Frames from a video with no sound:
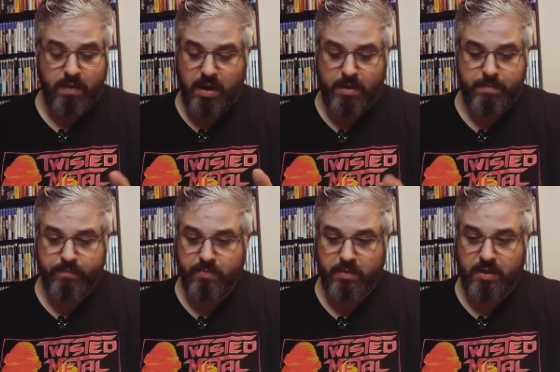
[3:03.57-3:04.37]

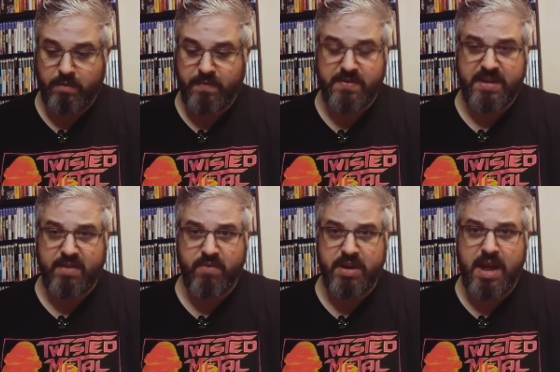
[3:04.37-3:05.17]
Um, you know, feels
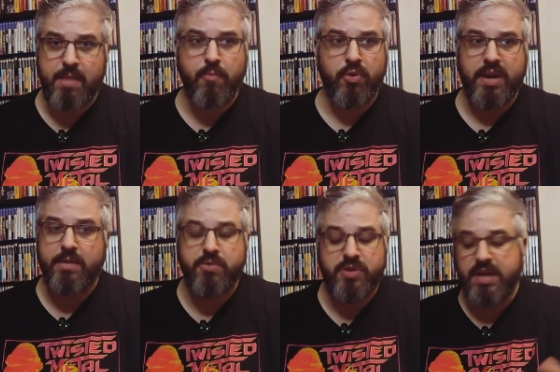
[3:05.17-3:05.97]
like every day more
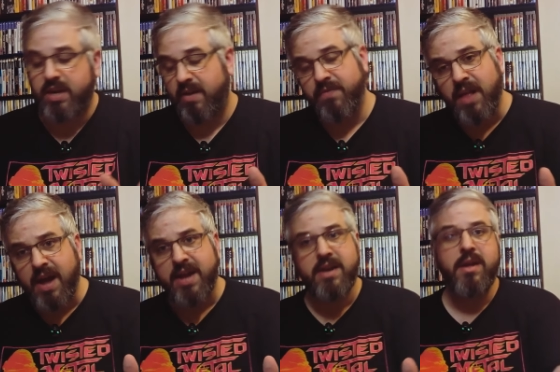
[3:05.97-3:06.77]
games are taken
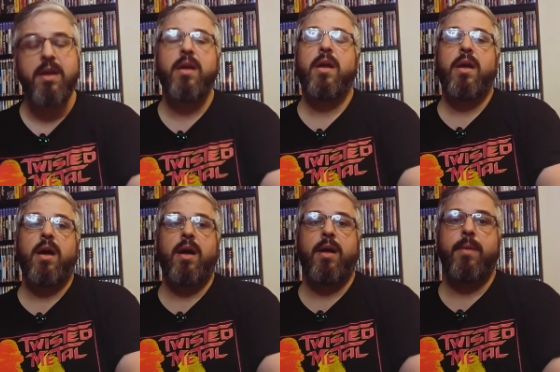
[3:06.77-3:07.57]
offline.
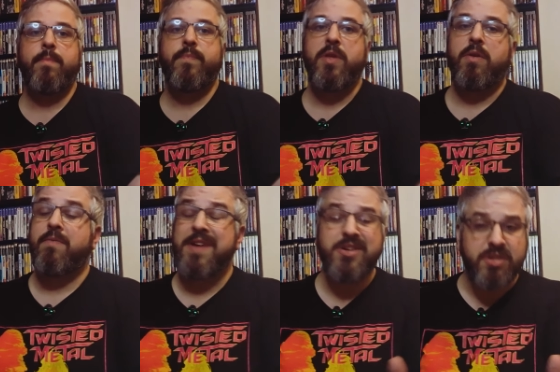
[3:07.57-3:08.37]
Um, you
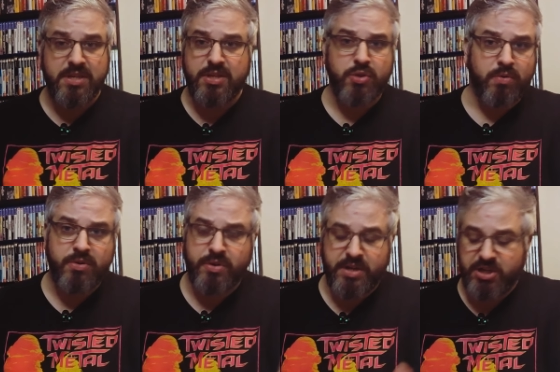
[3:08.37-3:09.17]
know, eventually the
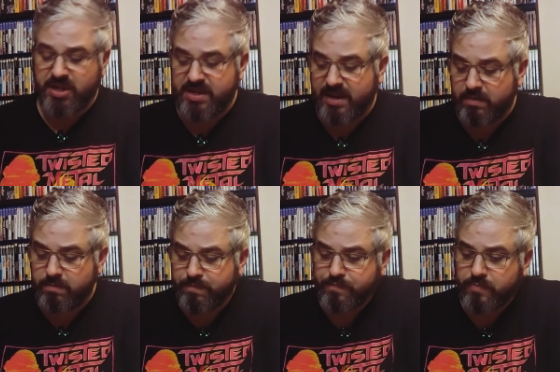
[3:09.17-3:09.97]
stores are going to shut
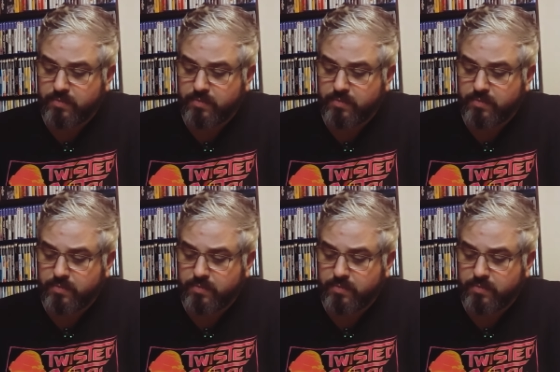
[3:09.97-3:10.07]
down.